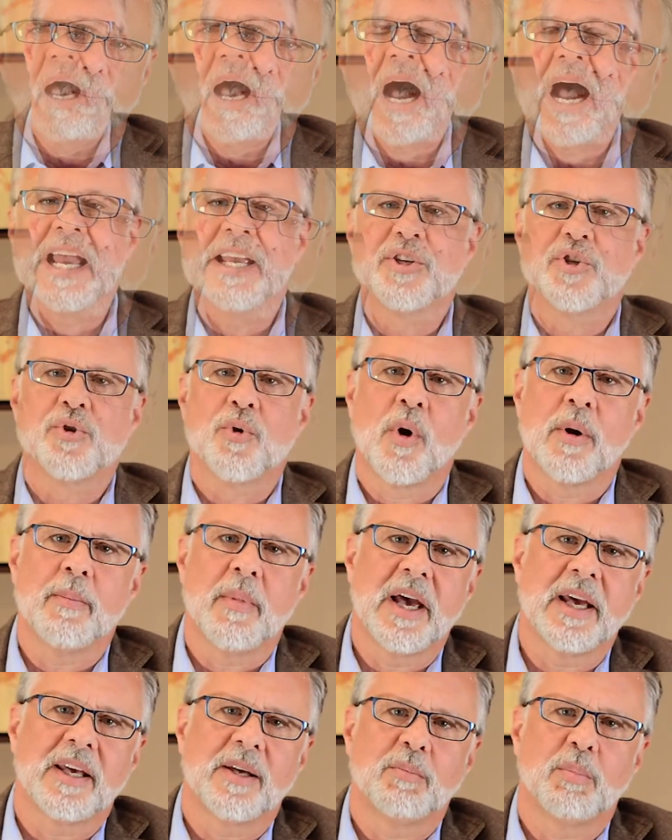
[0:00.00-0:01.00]
I enjoy
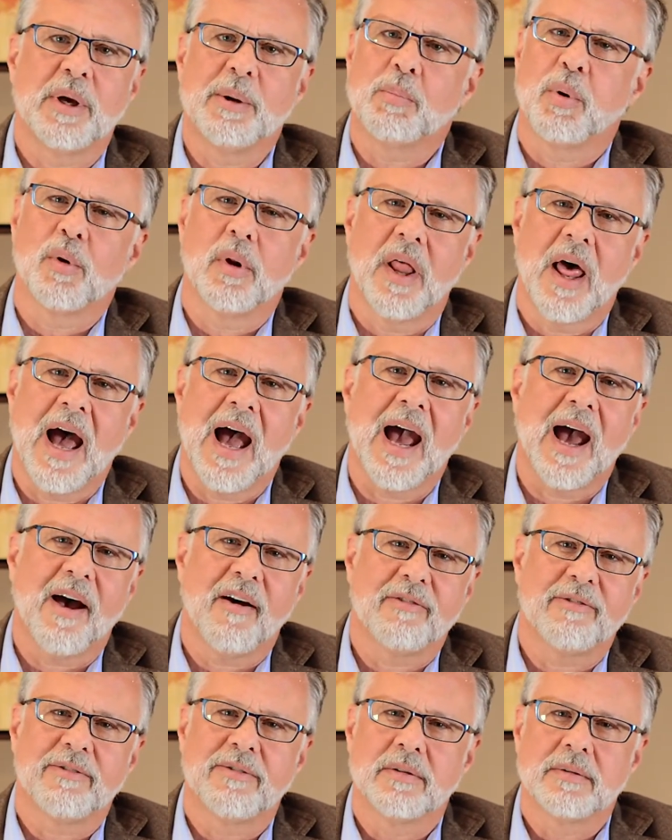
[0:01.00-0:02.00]
making people
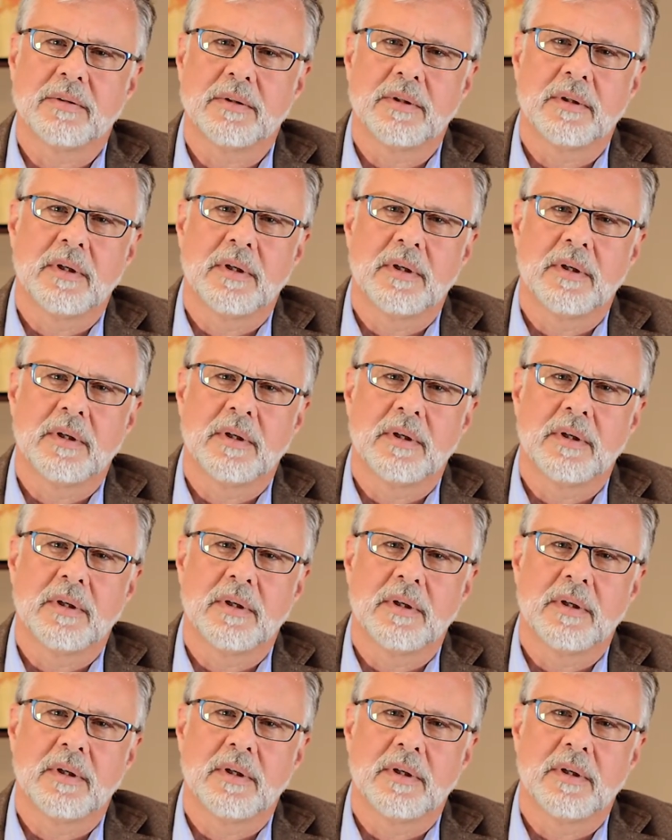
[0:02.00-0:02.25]
laugh.